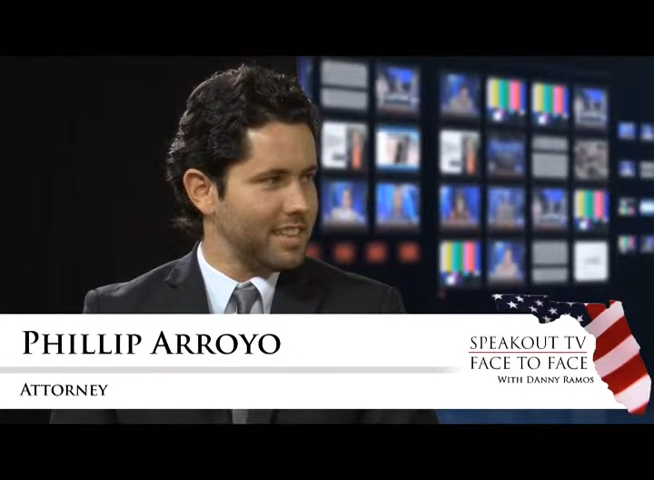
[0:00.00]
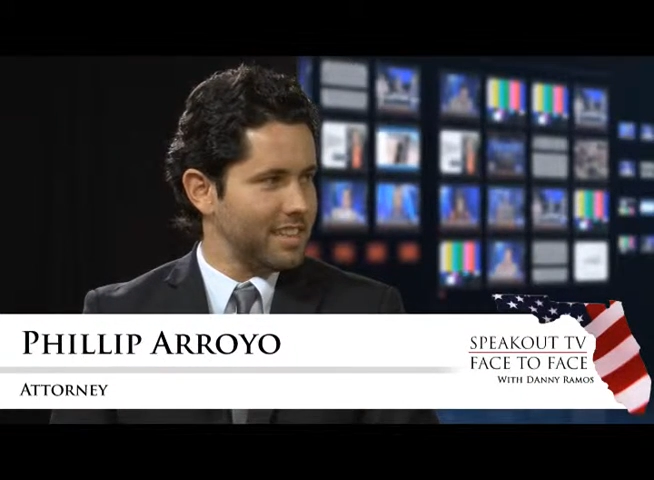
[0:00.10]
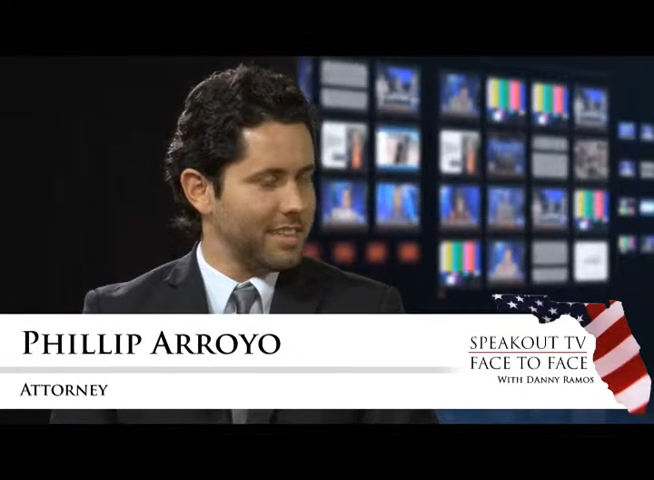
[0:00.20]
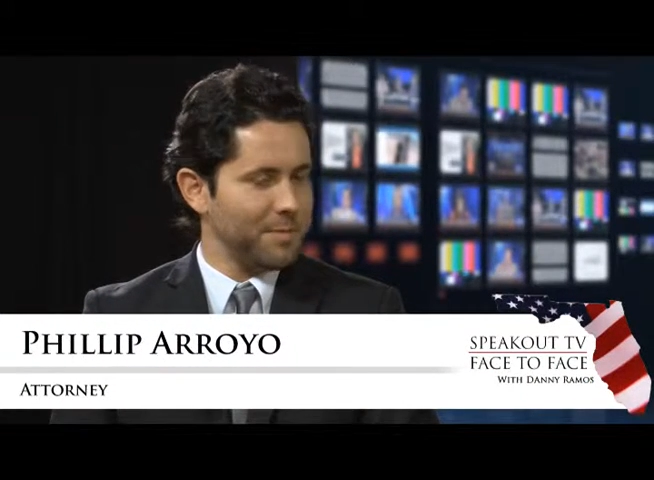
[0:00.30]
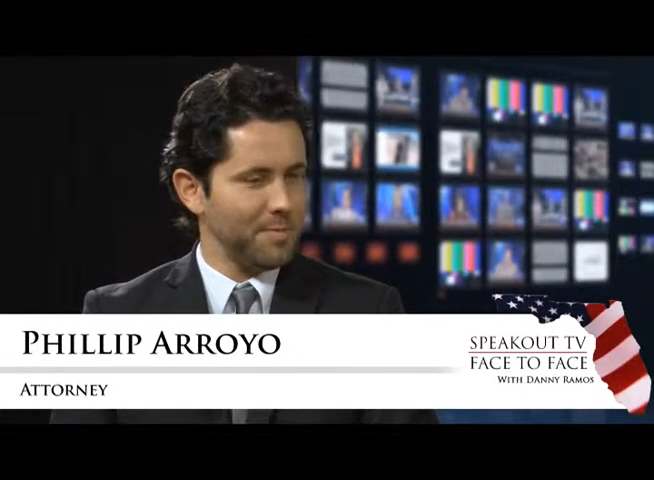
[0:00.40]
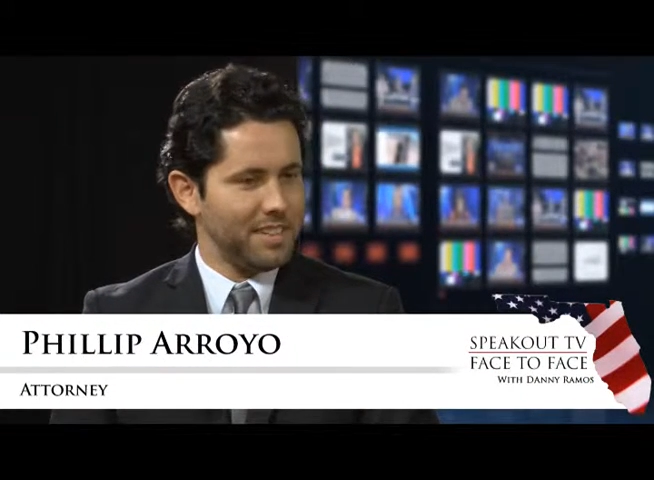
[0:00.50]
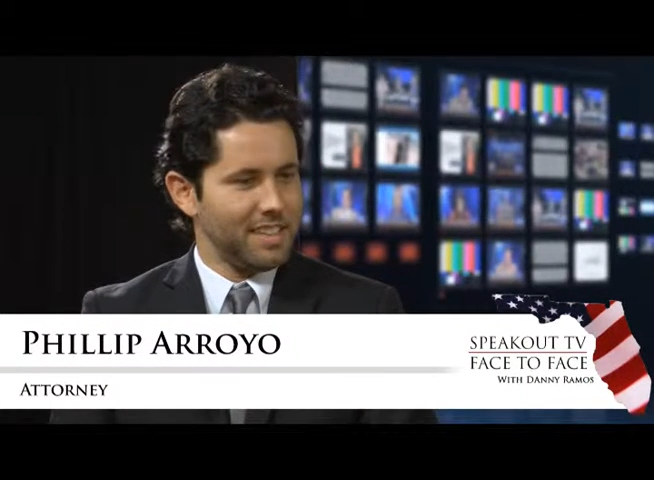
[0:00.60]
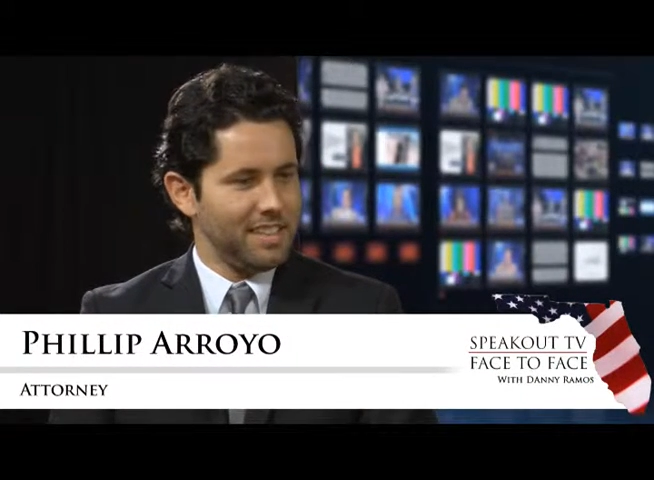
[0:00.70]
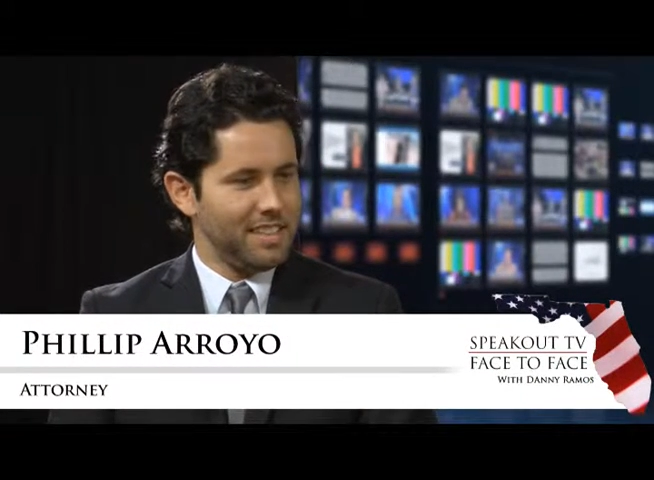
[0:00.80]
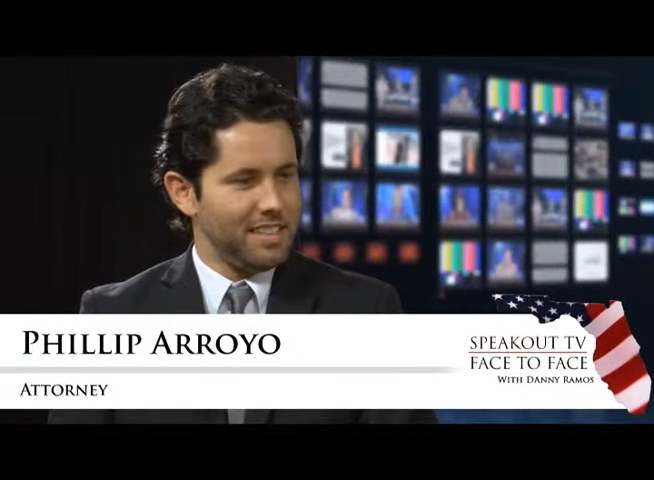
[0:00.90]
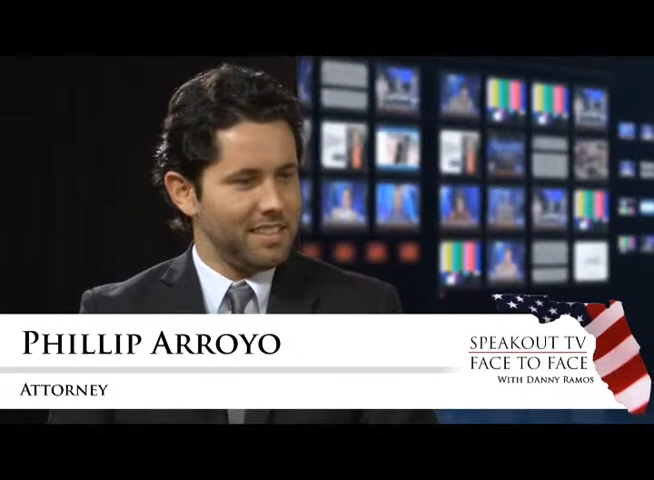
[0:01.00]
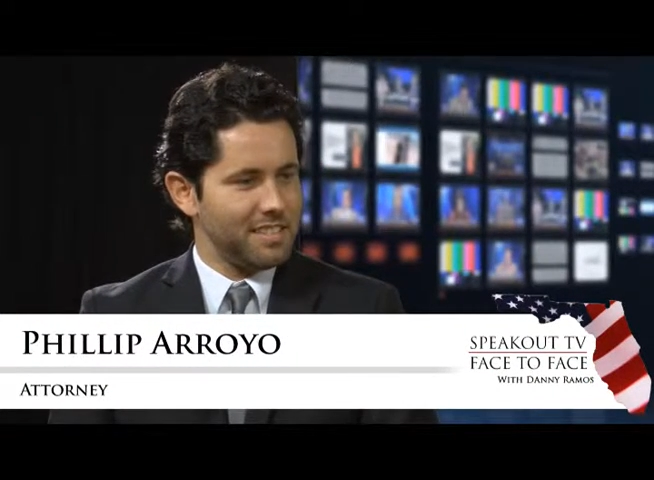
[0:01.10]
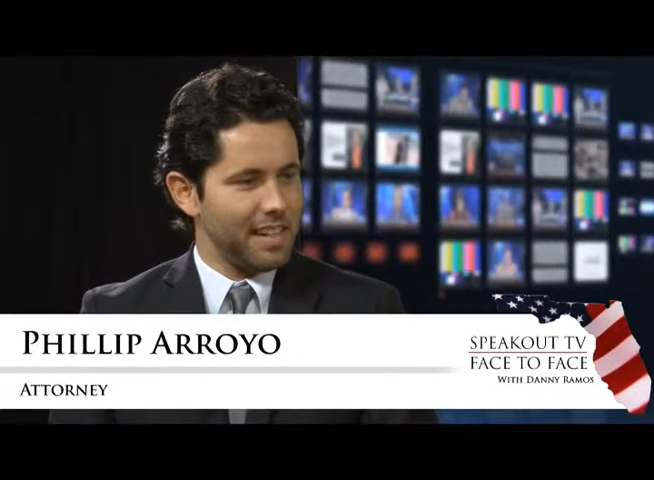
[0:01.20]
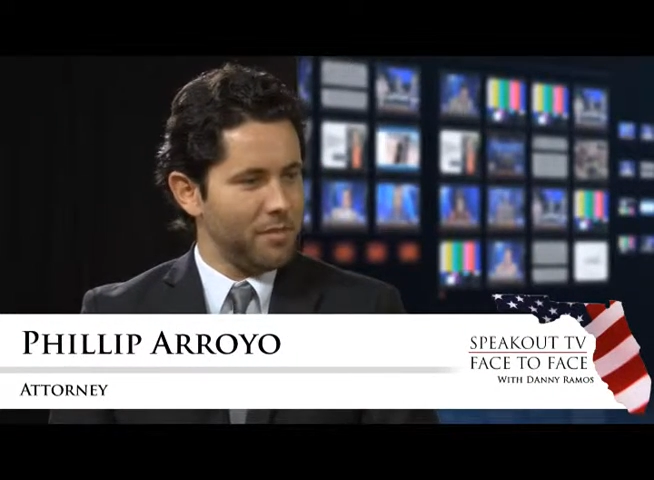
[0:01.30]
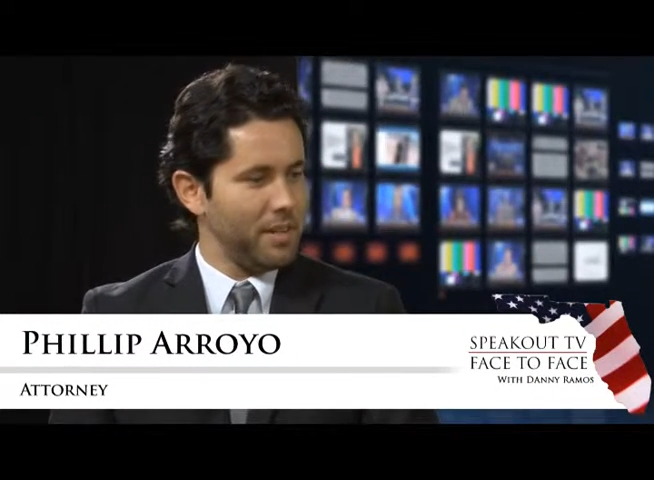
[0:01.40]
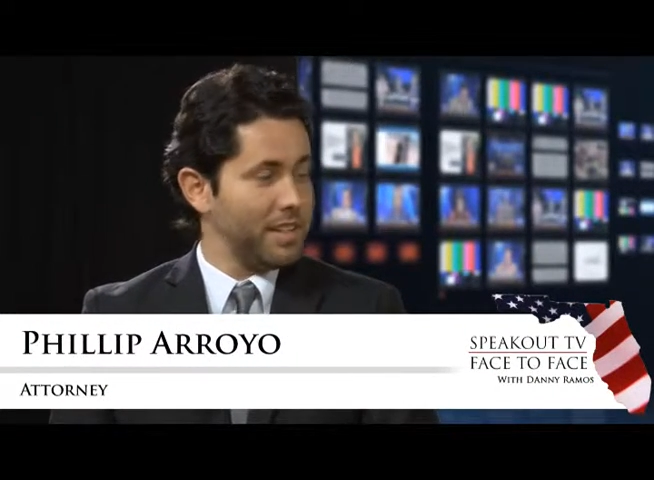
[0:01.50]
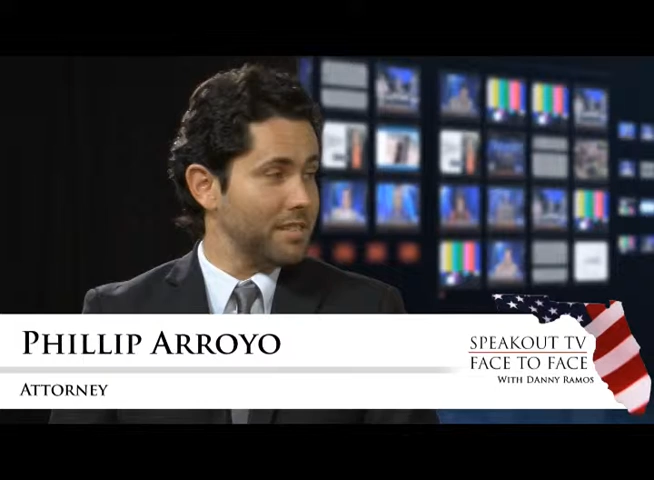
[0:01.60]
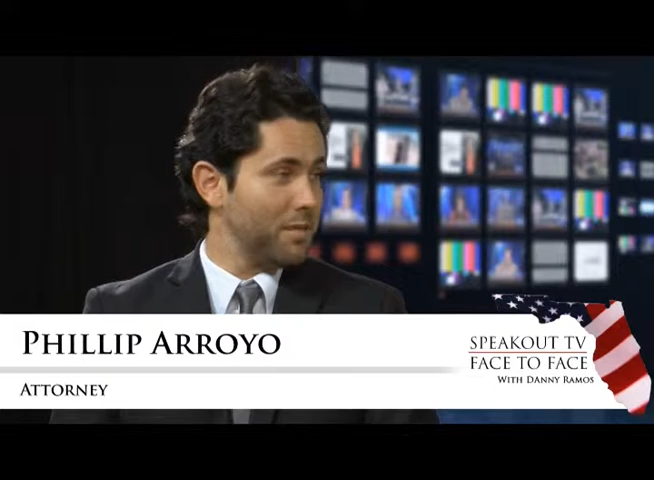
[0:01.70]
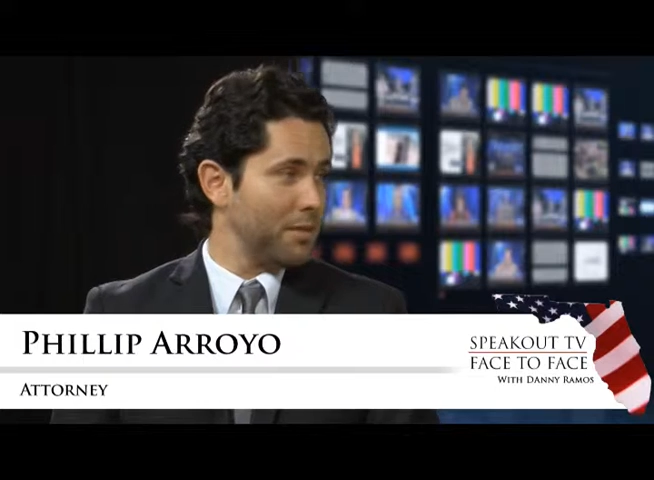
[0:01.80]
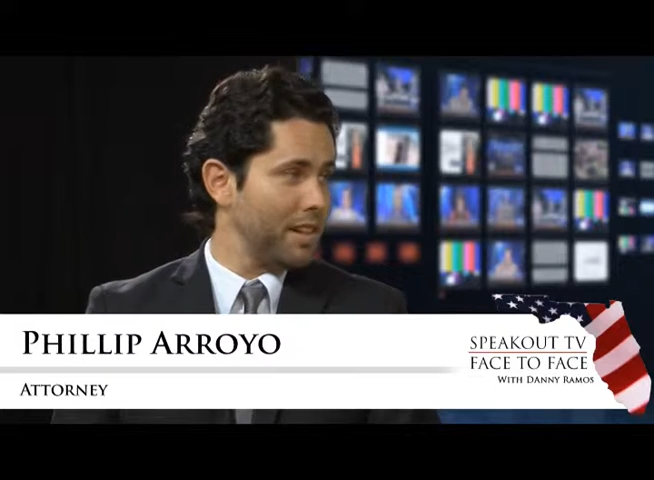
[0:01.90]
And it's kind of funny
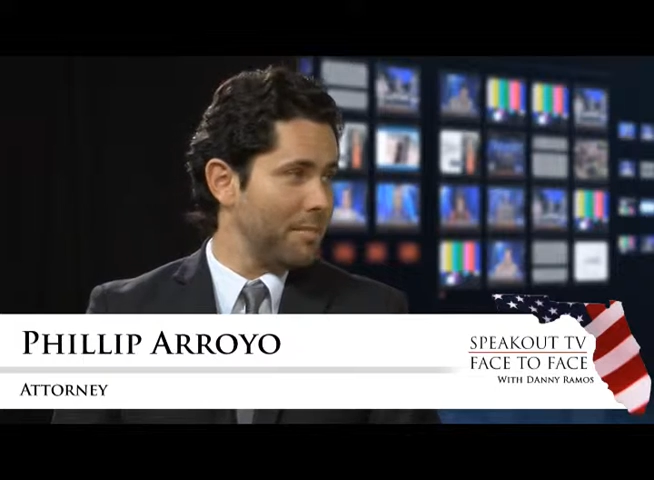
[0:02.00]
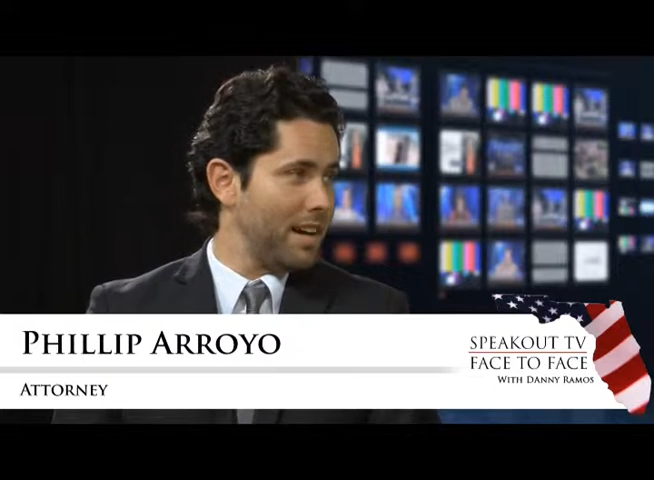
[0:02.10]
because a friend